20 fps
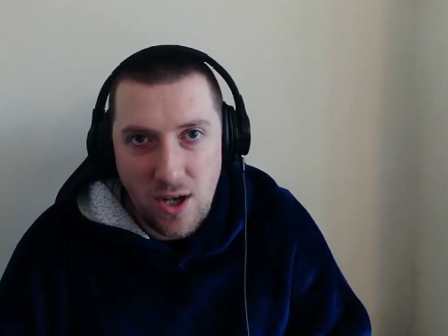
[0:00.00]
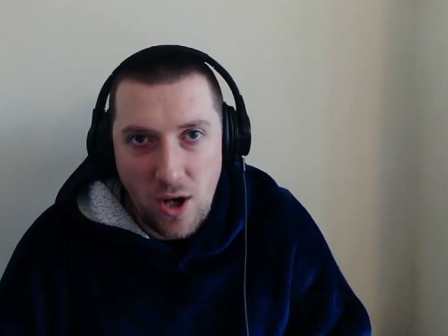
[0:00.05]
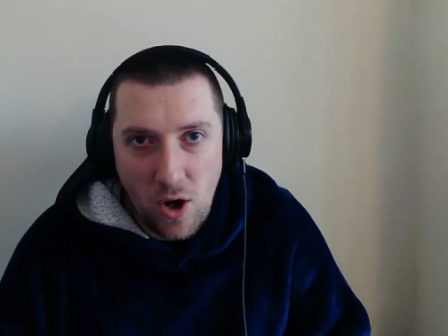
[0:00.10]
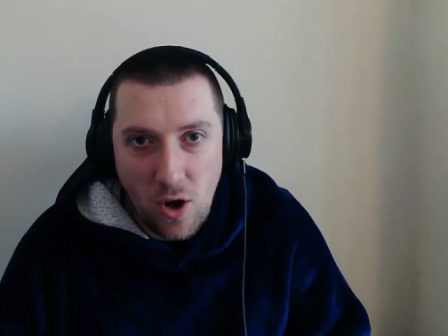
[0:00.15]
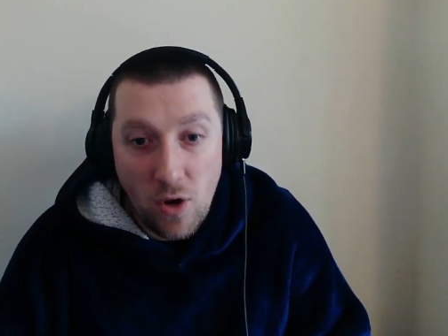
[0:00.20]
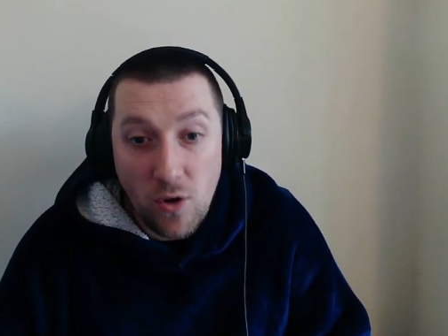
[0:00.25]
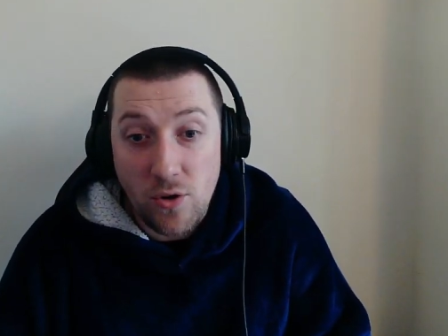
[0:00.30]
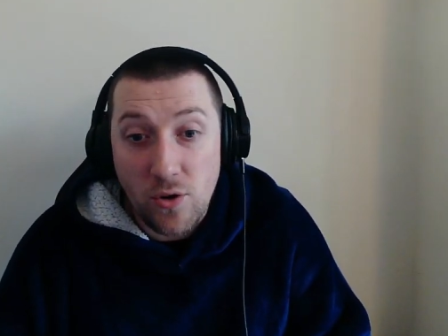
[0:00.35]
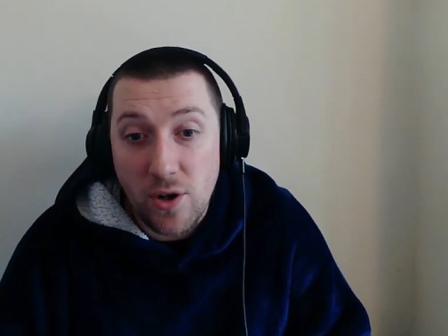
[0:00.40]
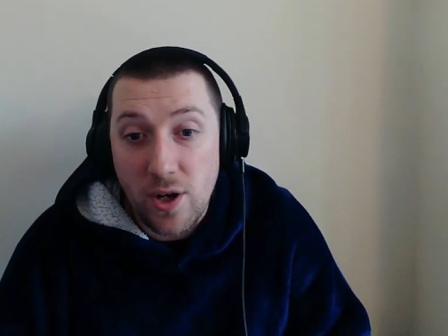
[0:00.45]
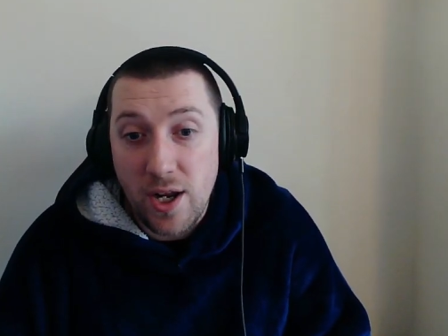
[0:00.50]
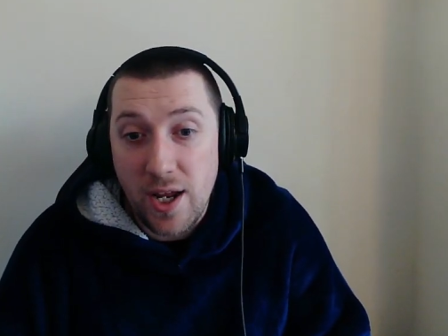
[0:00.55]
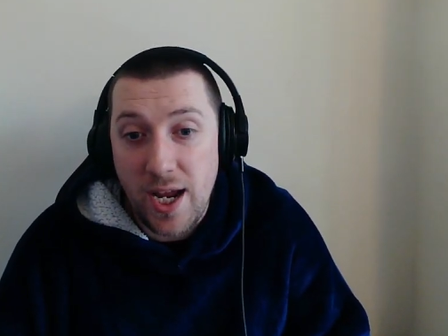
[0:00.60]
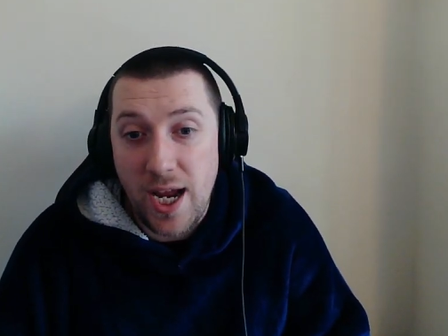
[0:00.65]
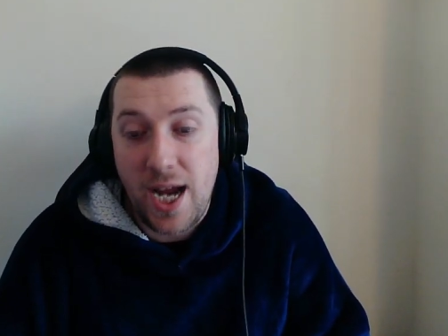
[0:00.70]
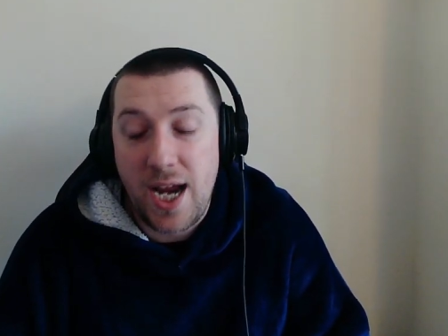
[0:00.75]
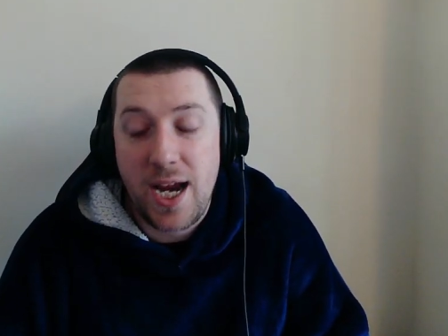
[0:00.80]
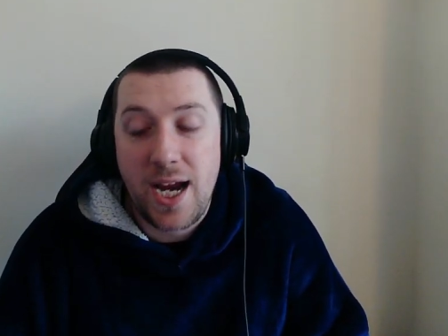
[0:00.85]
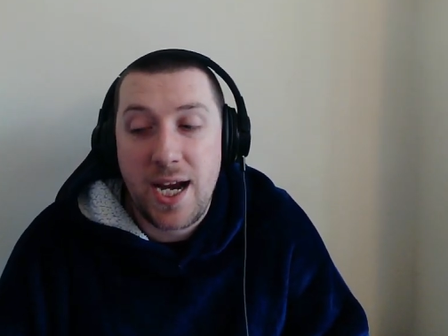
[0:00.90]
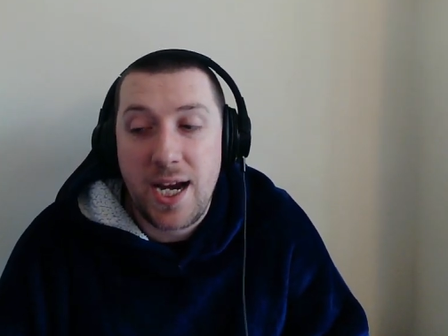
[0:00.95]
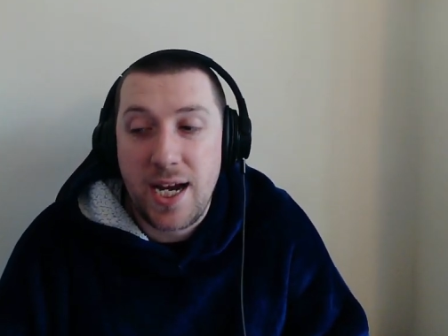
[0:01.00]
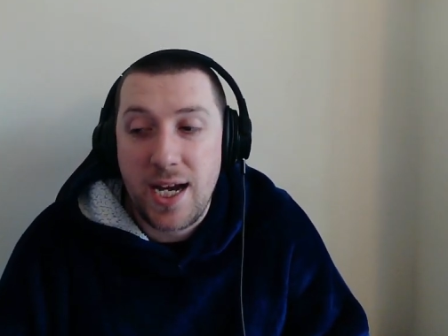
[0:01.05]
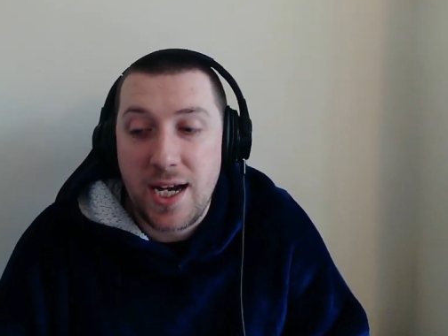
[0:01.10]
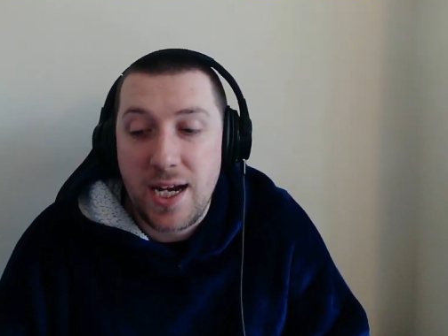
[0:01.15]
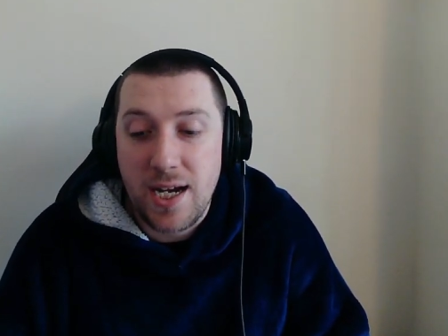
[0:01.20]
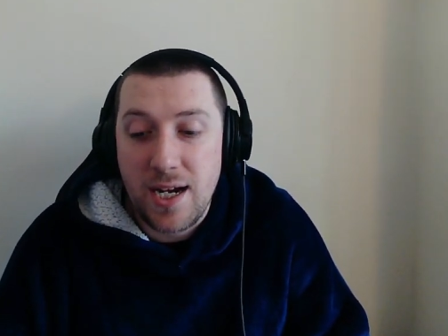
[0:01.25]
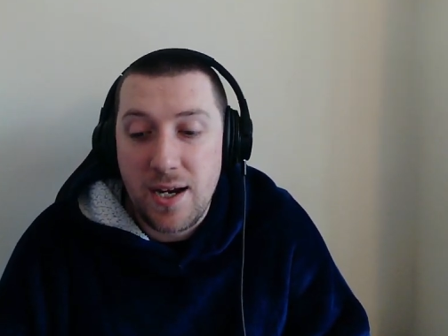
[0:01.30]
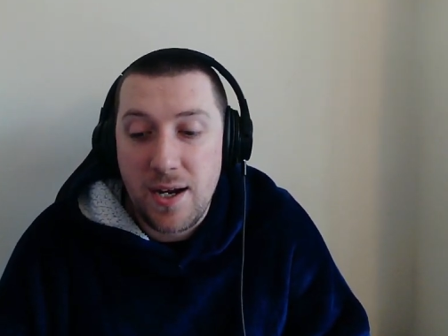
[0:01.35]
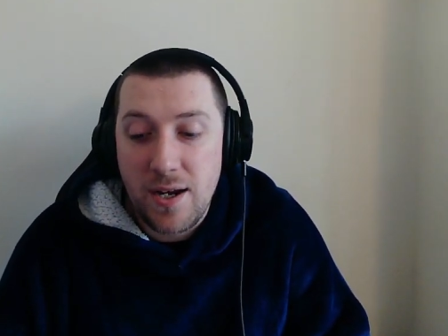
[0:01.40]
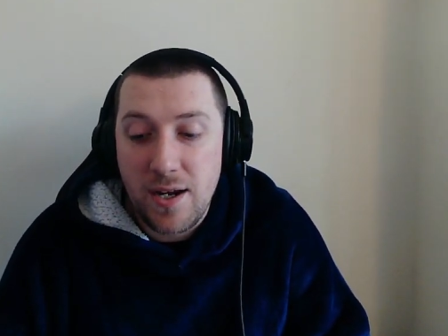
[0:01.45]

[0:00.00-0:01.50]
on an